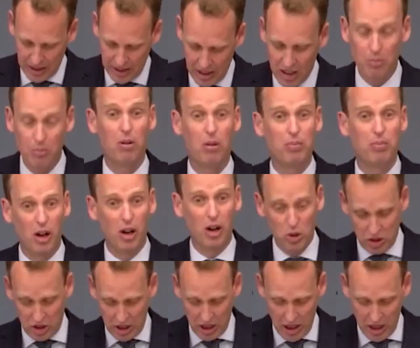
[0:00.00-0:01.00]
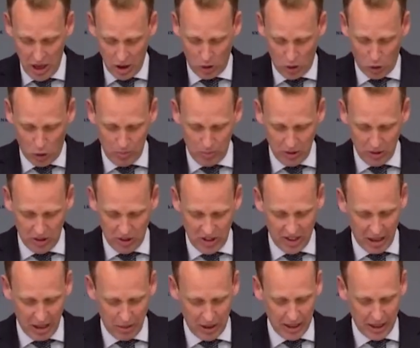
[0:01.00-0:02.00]
the proposed Corporate
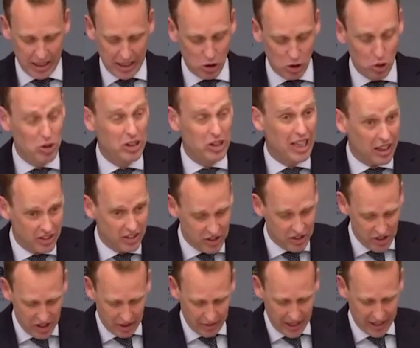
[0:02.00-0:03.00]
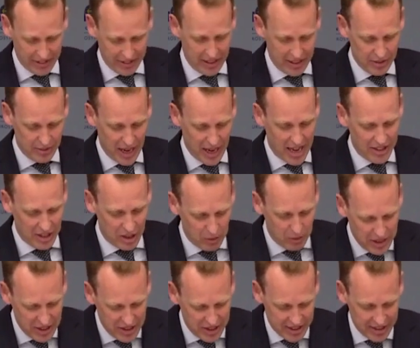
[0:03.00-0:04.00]
Sustainability Due Diligence Directive, and the
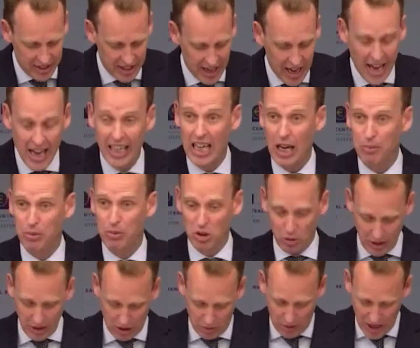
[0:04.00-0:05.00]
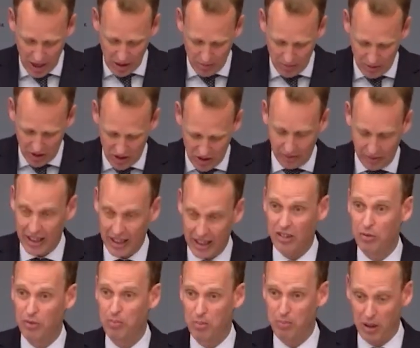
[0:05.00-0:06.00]
recent Capital Requirements
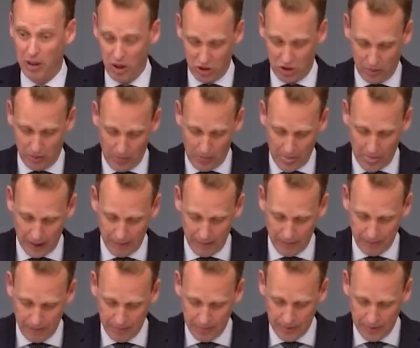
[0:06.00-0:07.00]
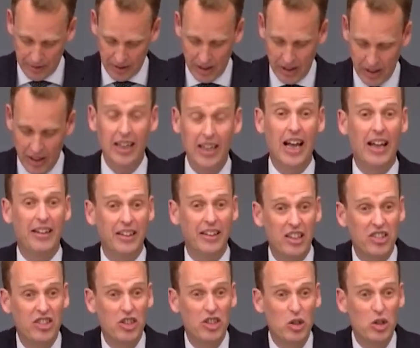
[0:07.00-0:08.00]
Directive proposal. And
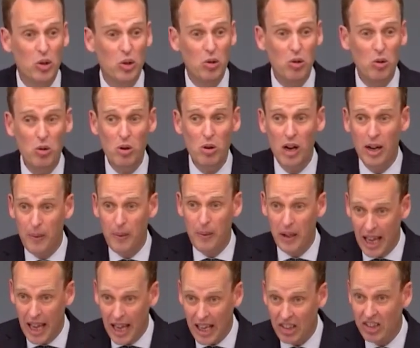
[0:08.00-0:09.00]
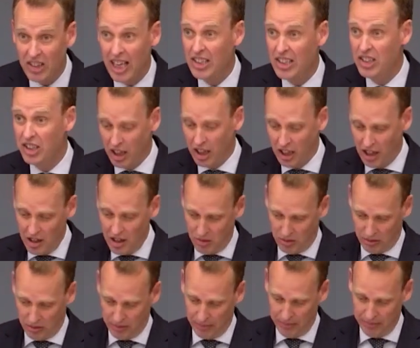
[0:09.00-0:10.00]
this new legislation alone
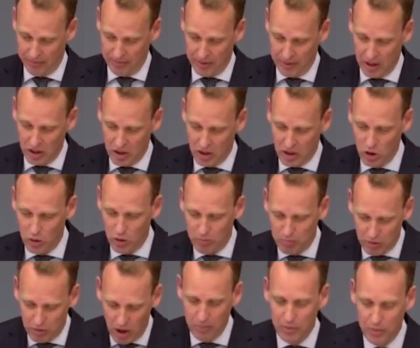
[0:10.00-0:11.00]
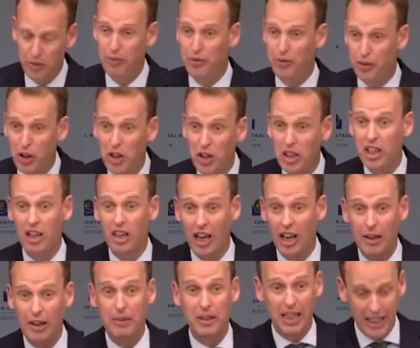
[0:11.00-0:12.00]
could prompt further
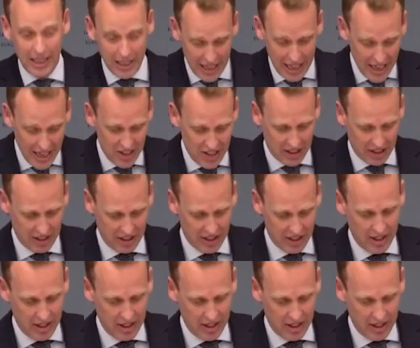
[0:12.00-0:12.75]
climate litigation,